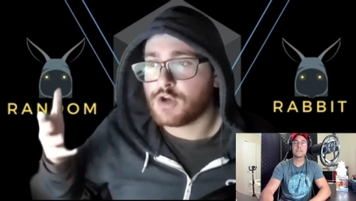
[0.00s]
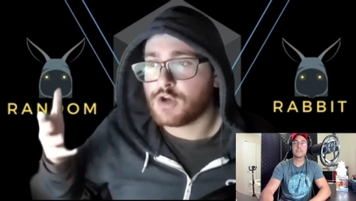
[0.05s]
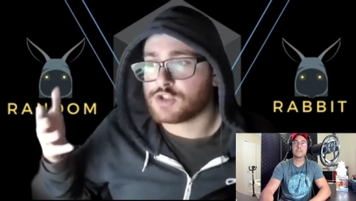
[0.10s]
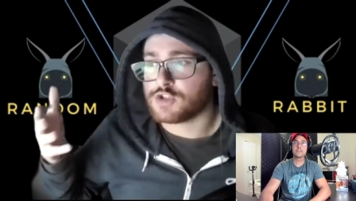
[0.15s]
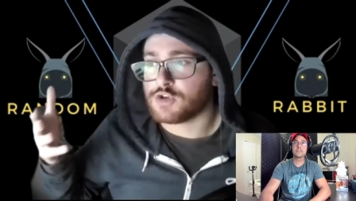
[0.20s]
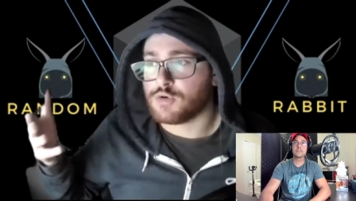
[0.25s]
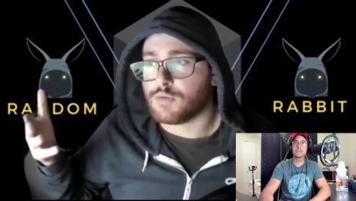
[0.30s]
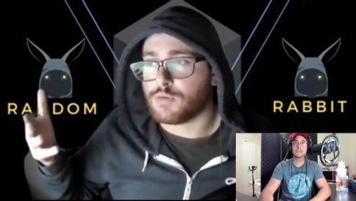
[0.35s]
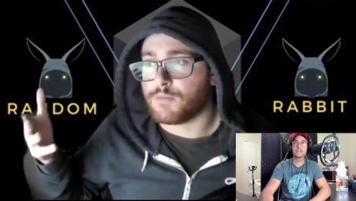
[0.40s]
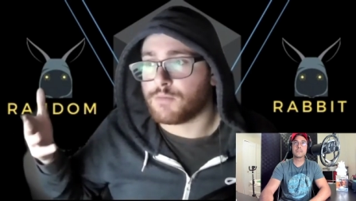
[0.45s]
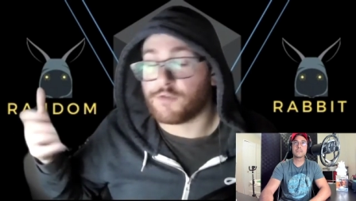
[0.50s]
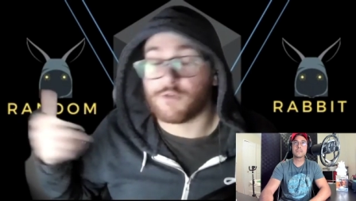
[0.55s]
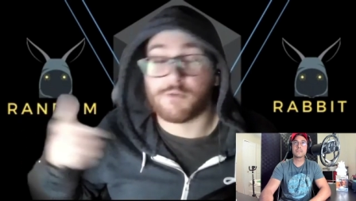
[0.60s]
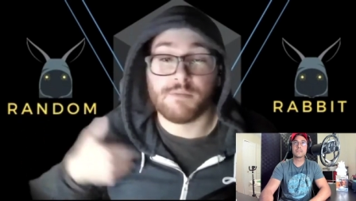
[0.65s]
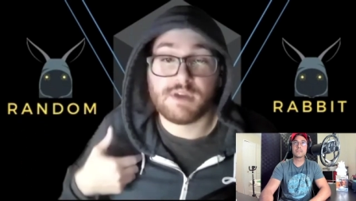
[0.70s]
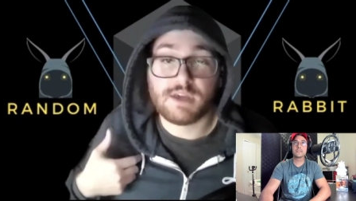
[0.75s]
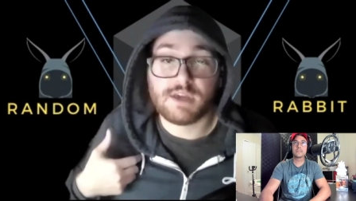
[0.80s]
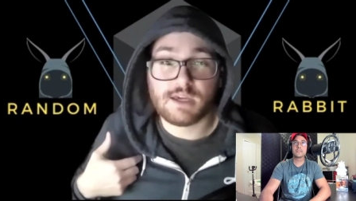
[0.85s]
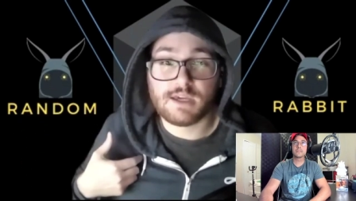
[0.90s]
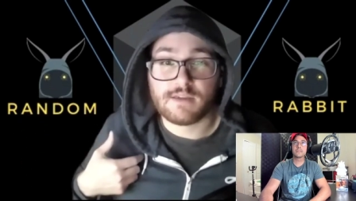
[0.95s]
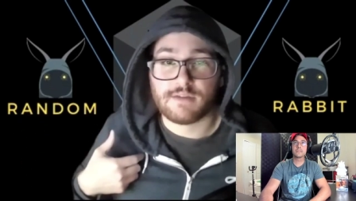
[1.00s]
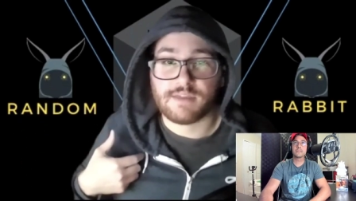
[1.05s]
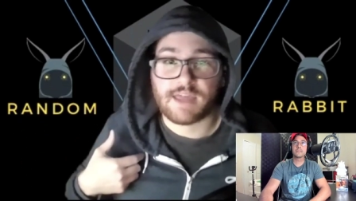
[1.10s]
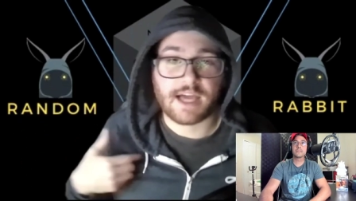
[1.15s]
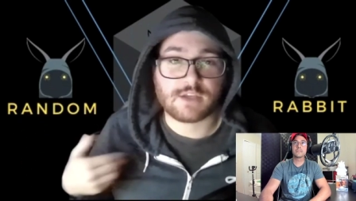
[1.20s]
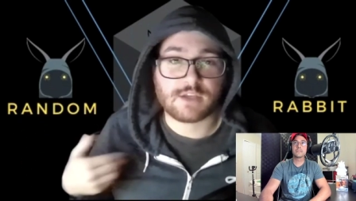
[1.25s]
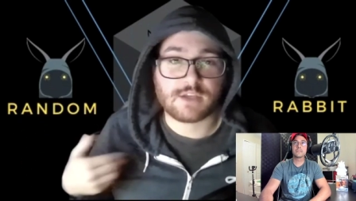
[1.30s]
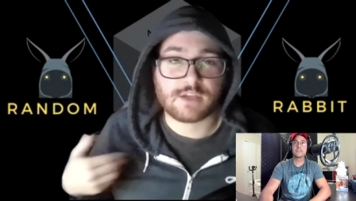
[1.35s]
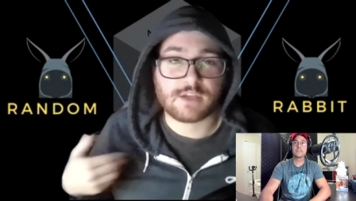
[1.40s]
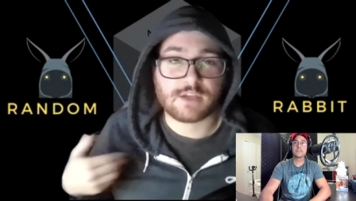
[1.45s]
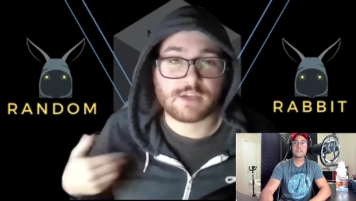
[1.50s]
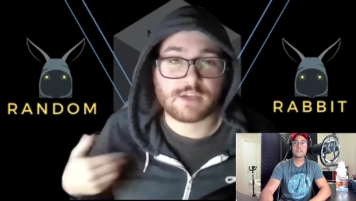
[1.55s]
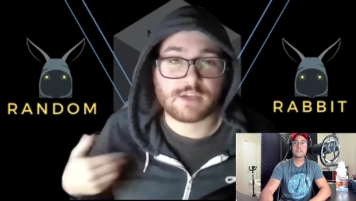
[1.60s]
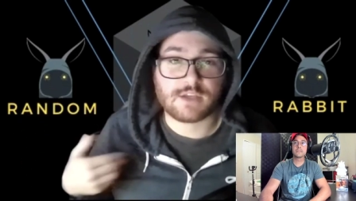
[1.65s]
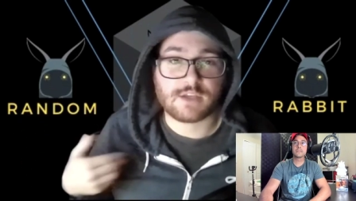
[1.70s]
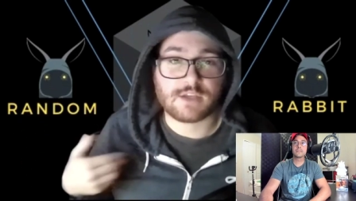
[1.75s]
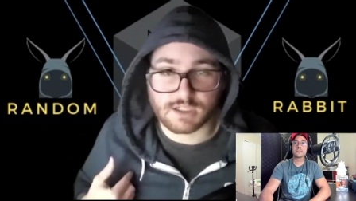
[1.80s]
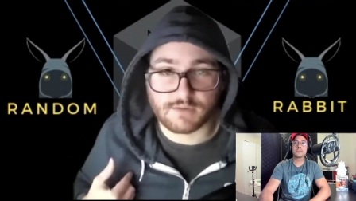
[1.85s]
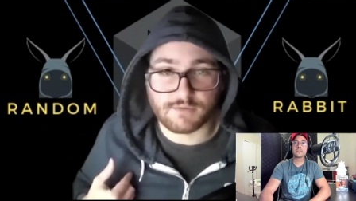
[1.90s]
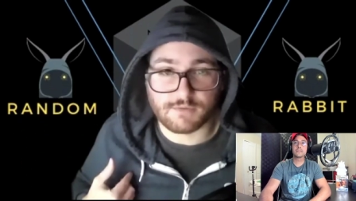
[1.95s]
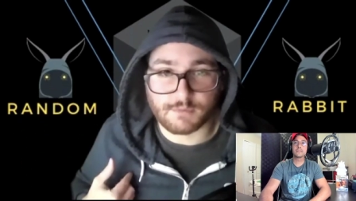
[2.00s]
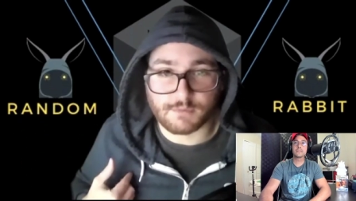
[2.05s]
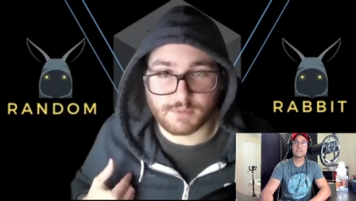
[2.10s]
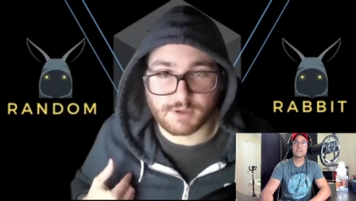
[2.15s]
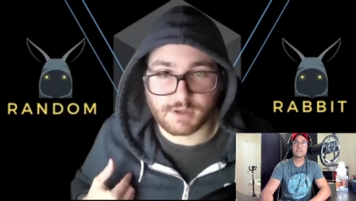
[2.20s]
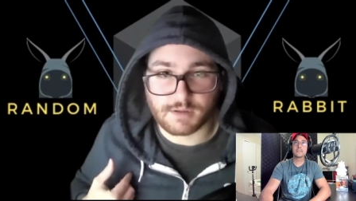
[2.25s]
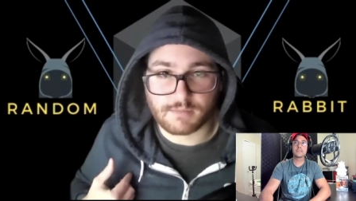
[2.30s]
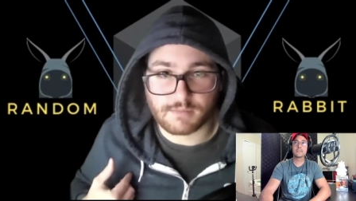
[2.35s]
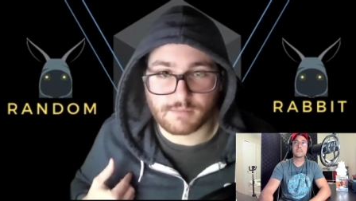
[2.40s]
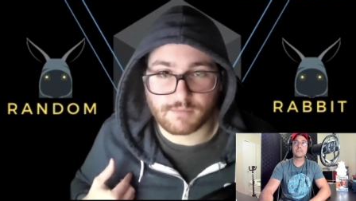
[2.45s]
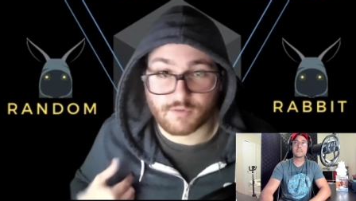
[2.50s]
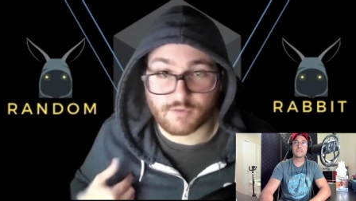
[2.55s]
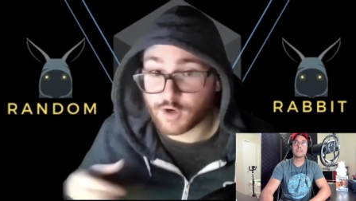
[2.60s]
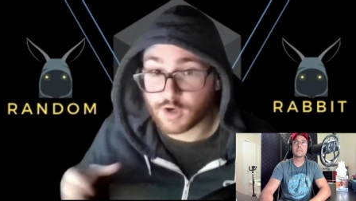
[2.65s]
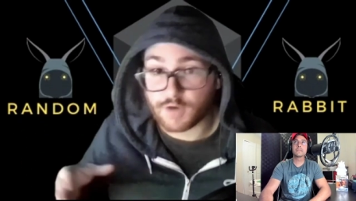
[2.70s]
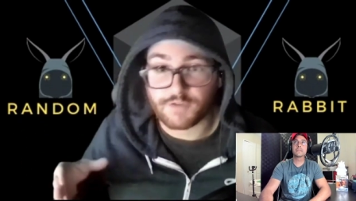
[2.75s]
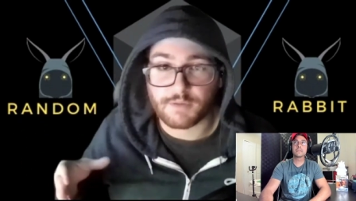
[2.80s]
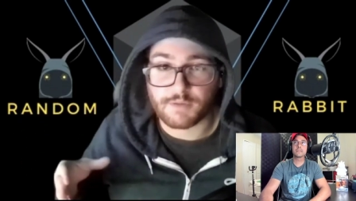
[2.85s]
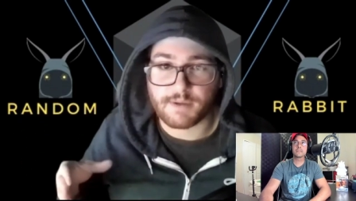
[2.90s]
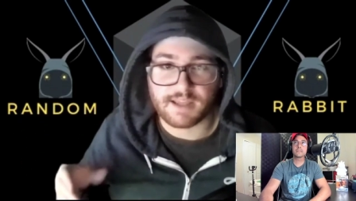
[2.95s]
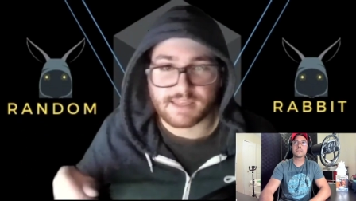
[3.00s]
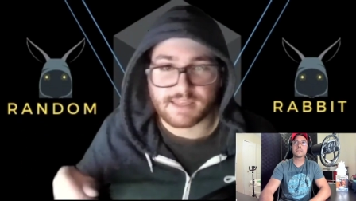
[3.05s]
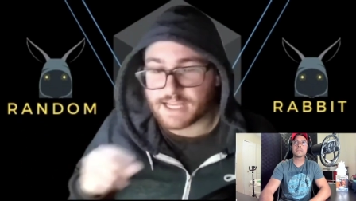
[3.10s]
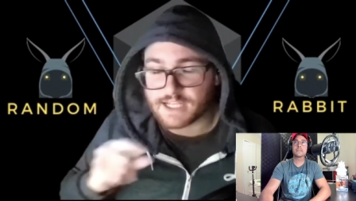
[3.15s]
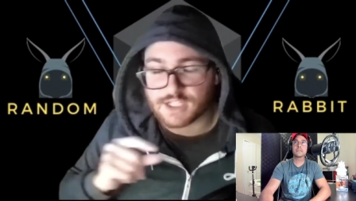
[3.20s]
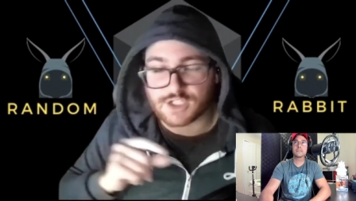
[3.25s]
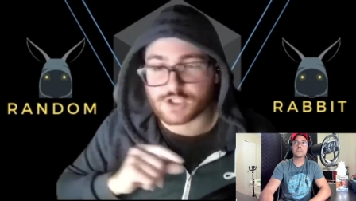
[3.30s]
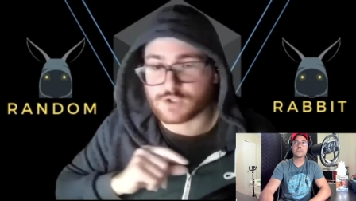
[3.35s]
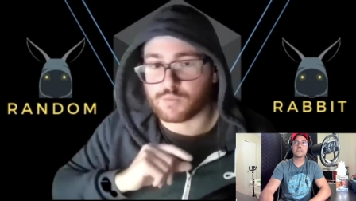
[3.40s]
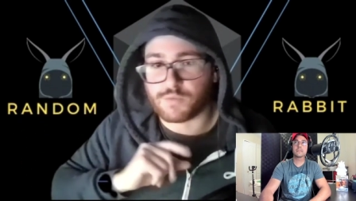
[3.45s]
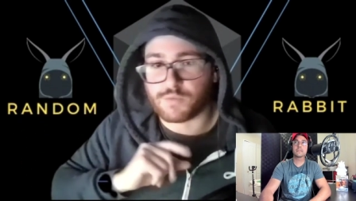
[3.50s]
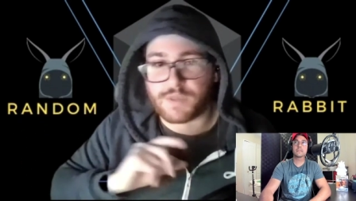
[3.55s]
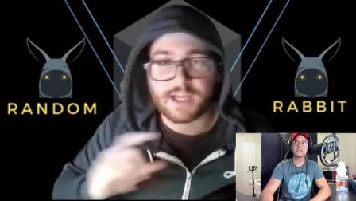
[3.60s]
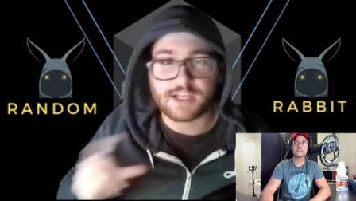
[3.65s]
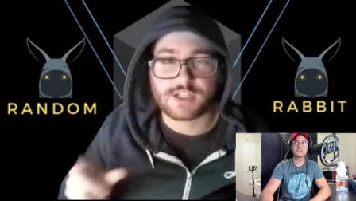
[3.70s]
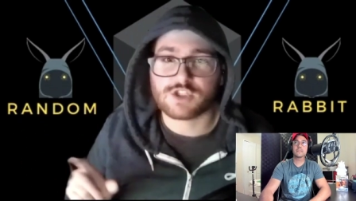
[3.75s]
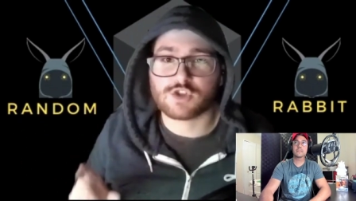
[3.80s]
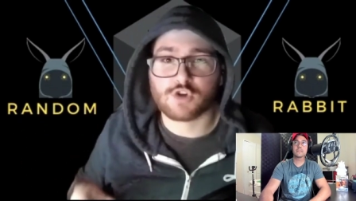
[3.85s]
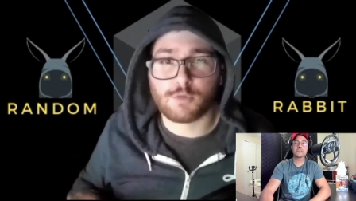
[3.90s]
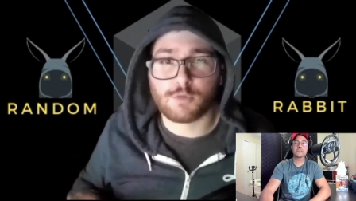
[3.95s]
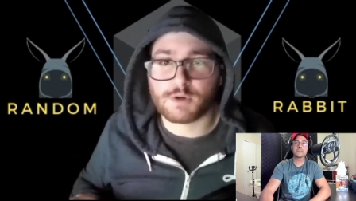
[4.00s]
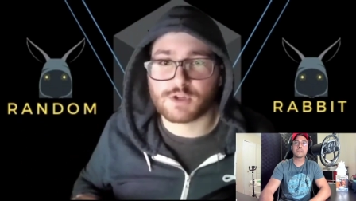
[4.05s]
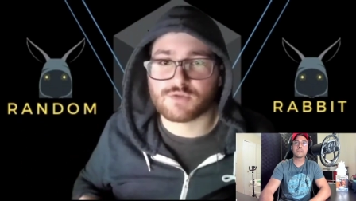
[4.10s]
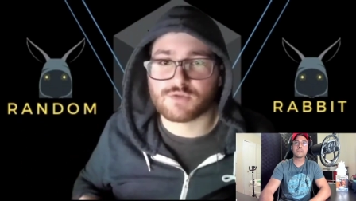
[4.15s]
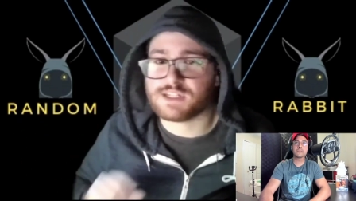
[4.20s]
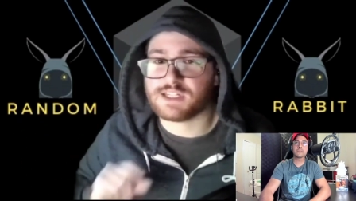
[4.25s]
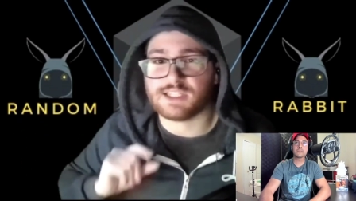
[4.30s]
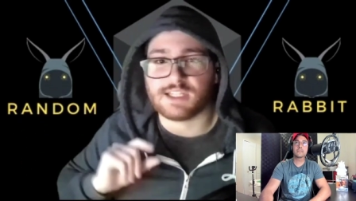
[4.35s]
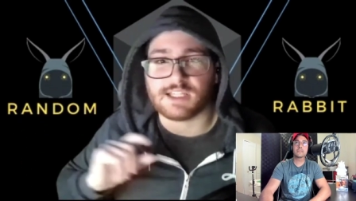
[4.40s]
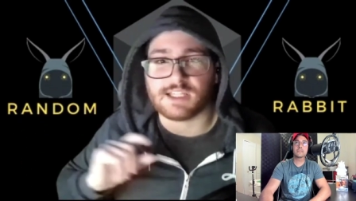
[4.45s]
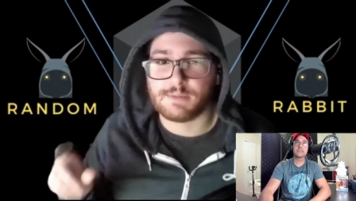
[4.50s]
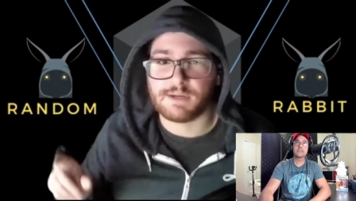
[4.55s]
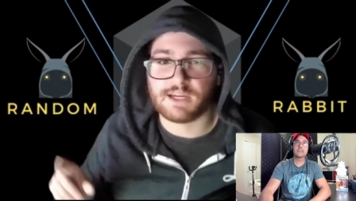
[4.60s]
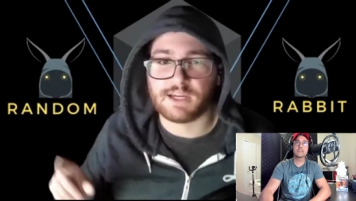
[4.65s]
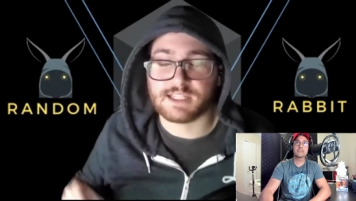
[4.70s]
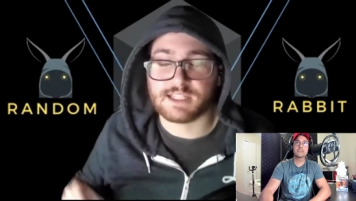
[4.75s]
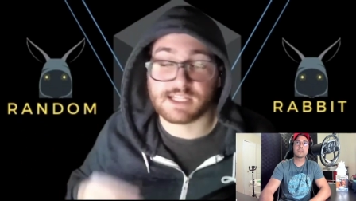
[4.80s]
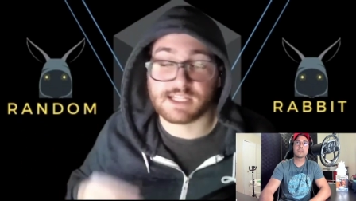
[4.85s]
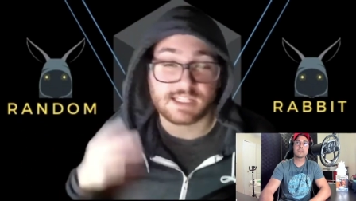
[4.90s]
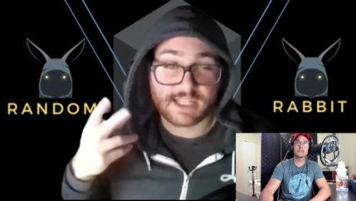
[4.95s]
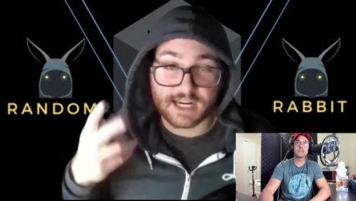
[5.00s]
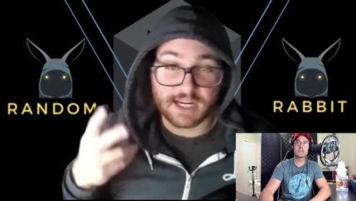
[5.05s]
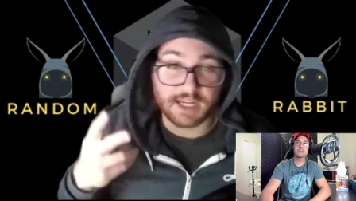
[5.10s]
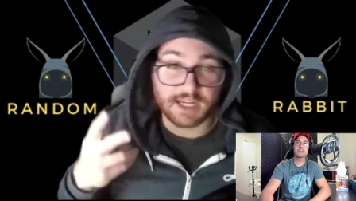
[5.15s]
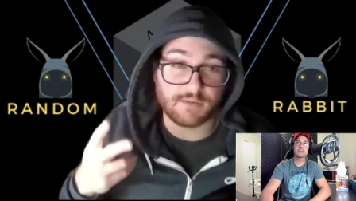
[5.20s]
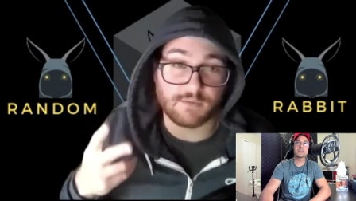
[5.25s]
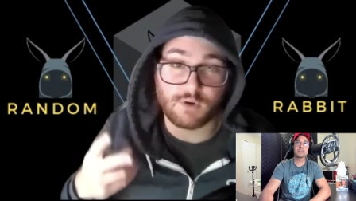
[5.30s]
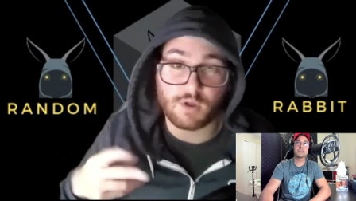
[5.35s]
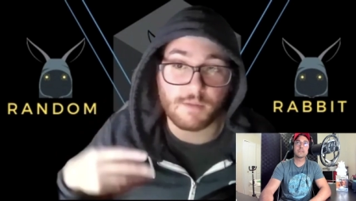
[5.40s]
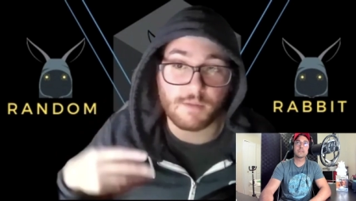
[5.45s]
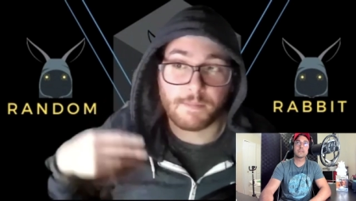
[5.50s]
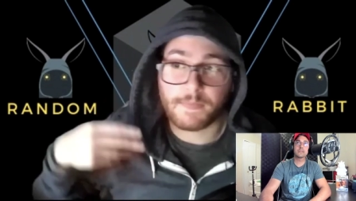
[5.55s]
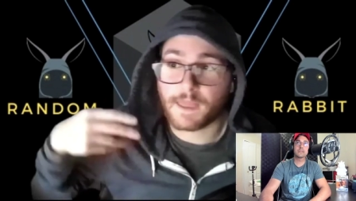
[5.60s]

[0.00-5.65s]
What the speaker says: So for me, that's too risky for me right off the bat. That's so much risk it doesn't make any sense. Second of all,